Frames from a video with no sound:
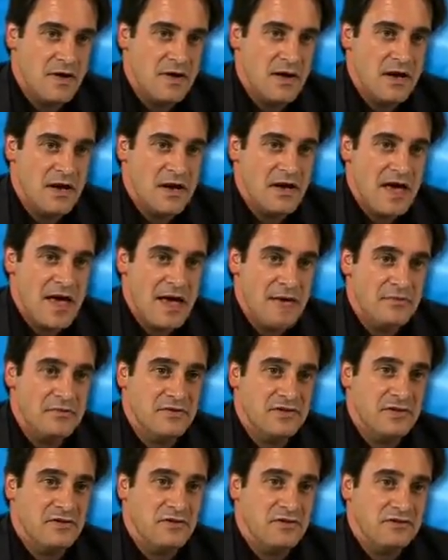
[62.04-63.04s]

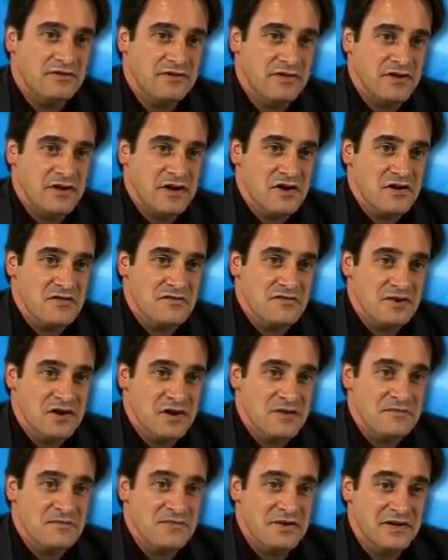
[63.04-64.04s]
MD or CEO of the
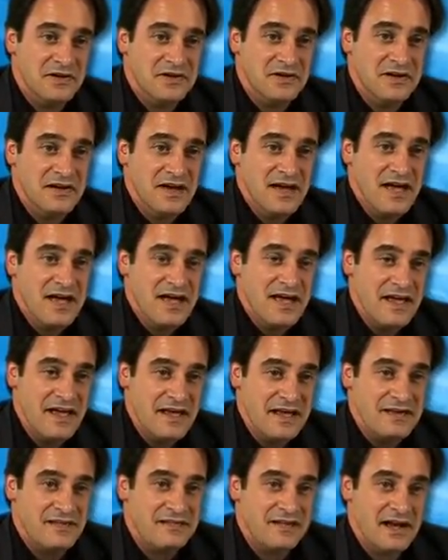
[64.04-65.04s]
company
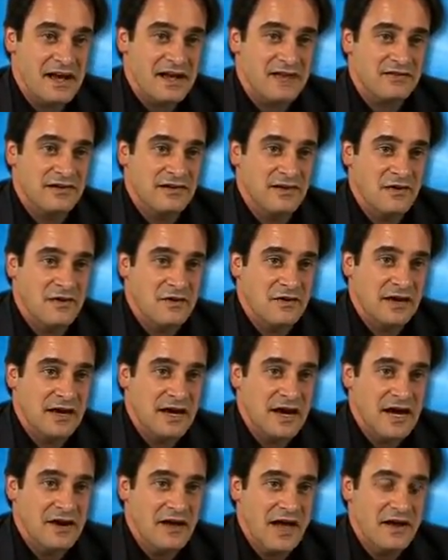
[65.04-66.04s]
is actually
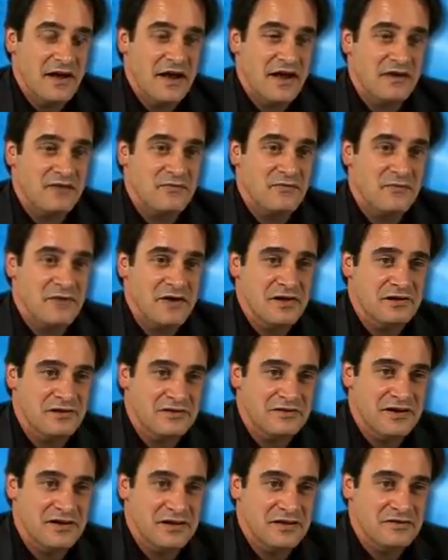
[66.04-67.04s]
online, and I get a real
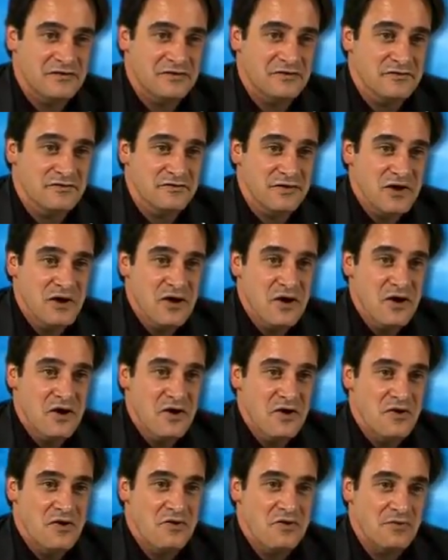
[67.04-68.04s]
sense of
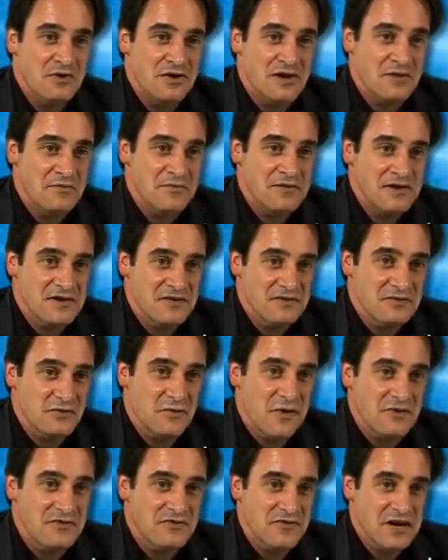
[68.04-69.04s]
who the company is,
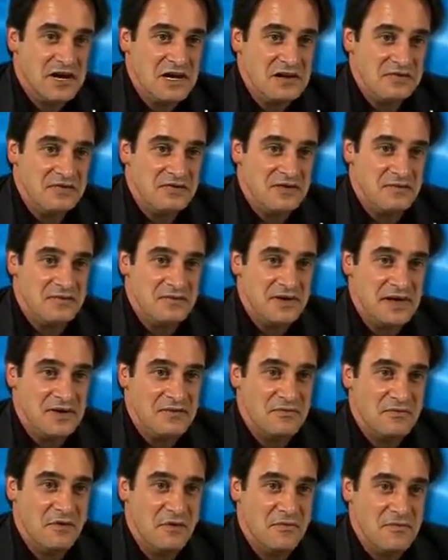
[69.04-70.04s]
what drives them,
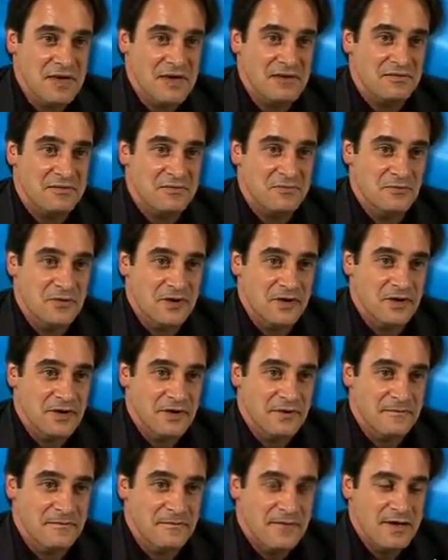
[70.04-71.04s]
and what makes them
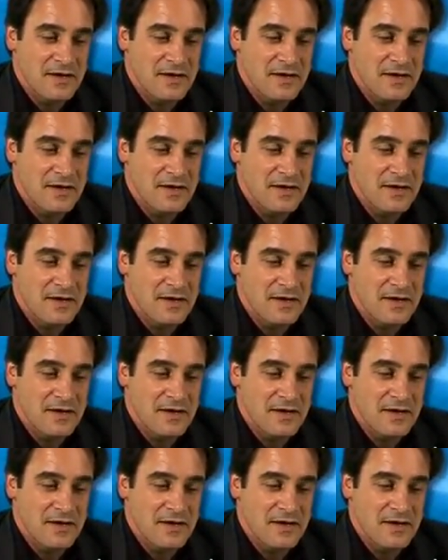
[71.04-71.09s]
work.